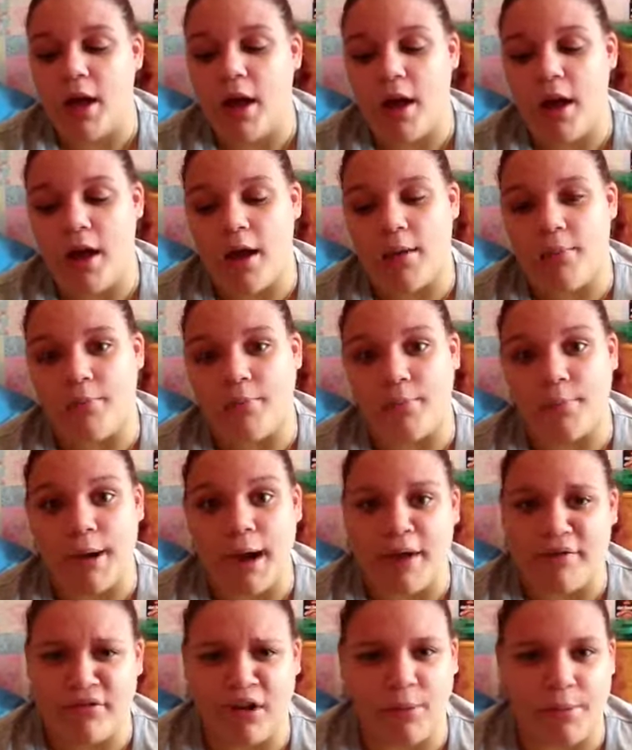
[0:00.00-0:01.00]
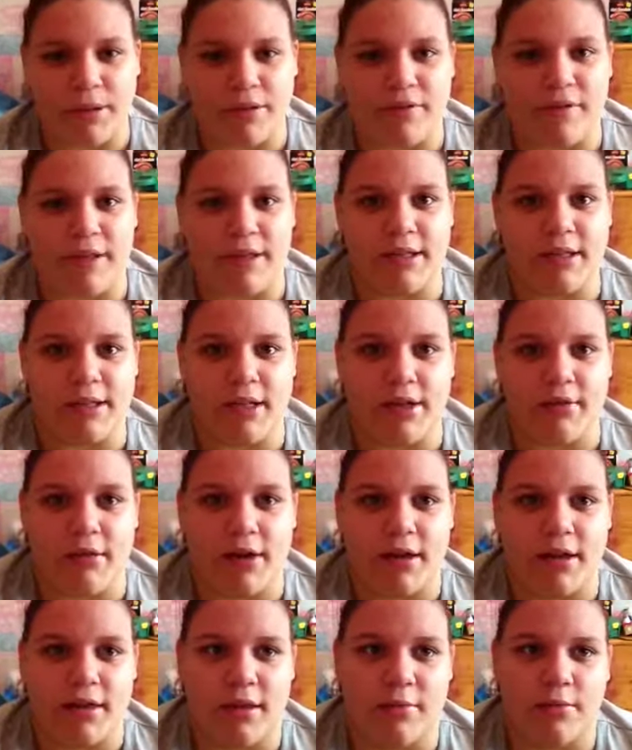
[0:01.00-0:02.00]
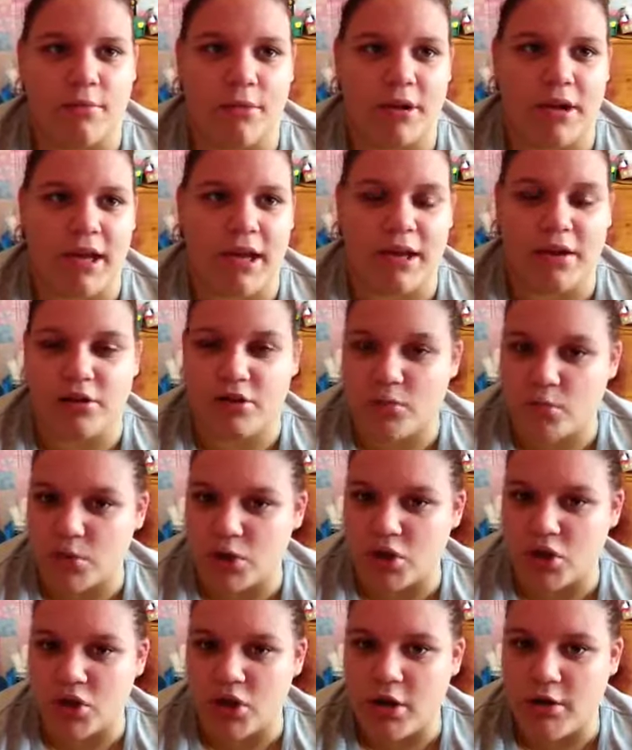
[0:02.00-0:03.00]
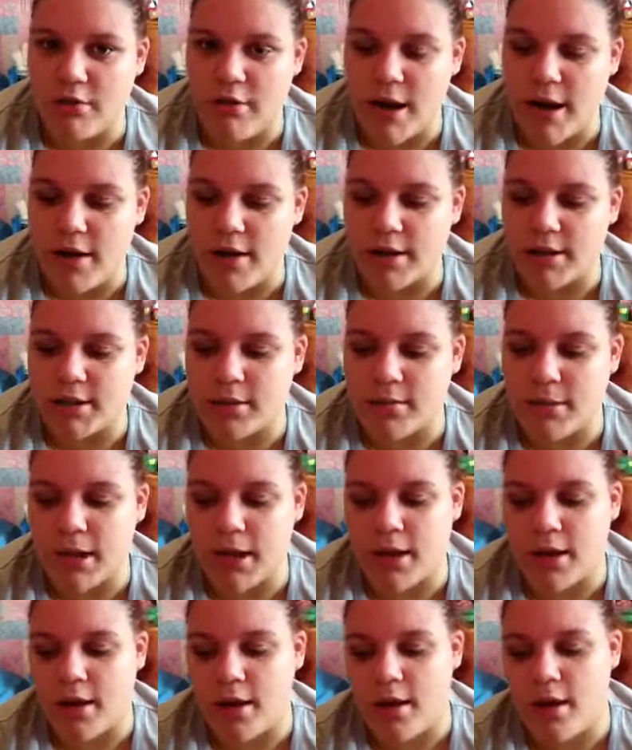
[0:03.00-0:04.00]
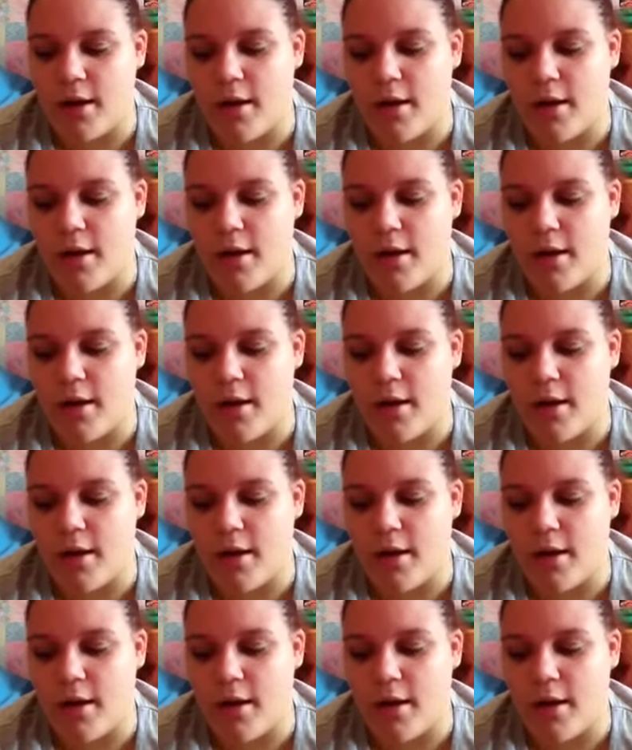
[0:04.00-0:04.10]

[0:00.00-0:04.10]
But I've not been feeling sick or anything, but it was just horrendous to me.